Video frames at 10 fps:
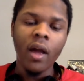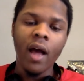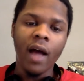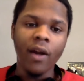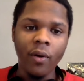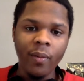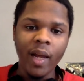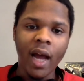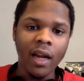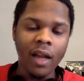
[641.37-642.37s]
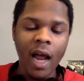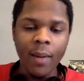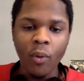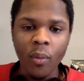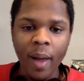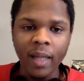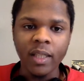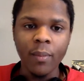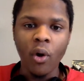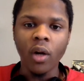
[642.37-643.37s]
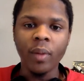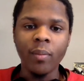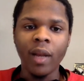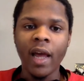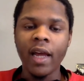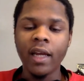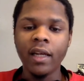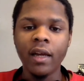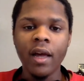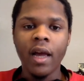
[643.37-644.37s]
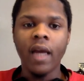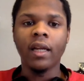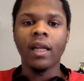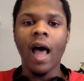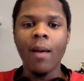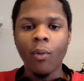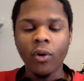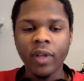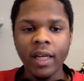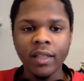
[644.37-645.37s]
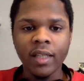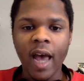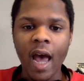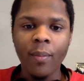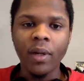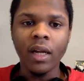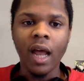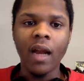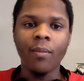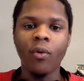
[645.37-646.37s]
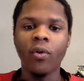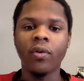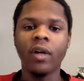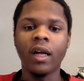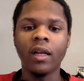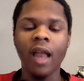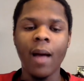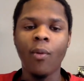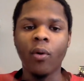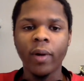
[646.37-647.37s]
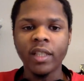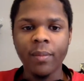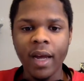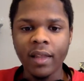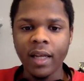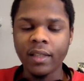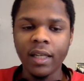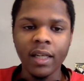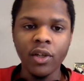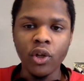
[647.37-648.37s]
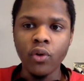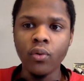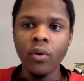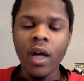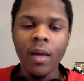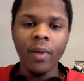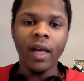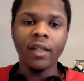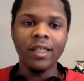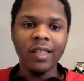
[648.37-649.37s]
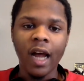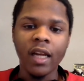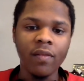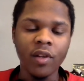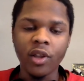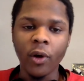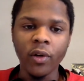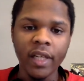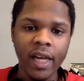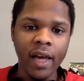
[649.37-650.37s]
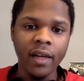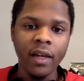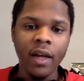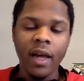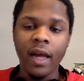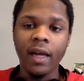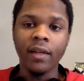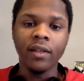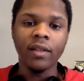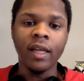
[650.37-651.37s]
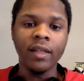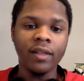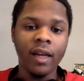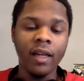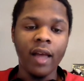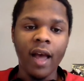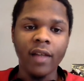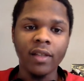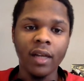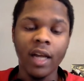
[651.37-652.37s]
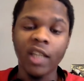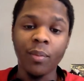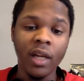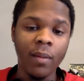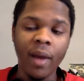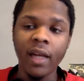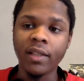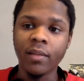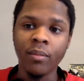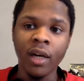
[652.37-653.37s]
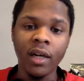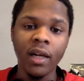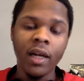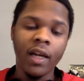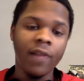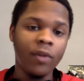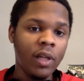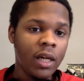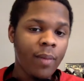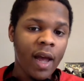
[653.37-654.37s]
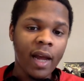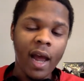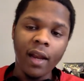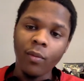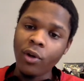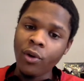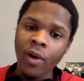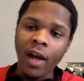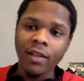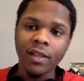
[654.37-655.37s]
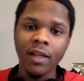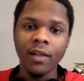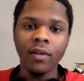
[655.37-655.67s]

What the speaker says: I know we got a lot more basketball to be played and a lot more things to happen, a lot more resume things he can do, because he's not even 30 yet. And the things that he has done has been amazing. But if you look back at it, what do you guys think?